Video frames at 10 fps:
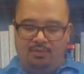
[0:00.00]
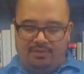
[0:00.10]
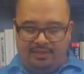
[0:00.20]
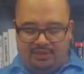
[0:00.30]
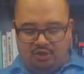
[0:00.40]

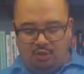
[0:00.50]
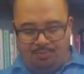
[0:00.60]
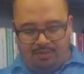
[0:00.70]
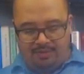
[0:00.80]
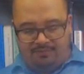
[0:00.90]
with these
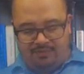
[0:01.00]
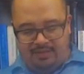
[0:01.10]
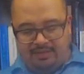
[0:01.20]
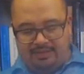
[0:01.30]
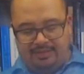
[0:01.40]
super
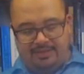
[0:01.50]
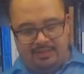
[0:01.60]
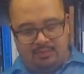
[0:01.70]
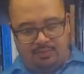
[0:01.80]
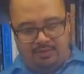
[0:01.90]
convenient
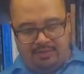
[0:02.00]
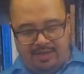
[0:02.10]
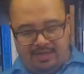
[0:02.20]
lids where you can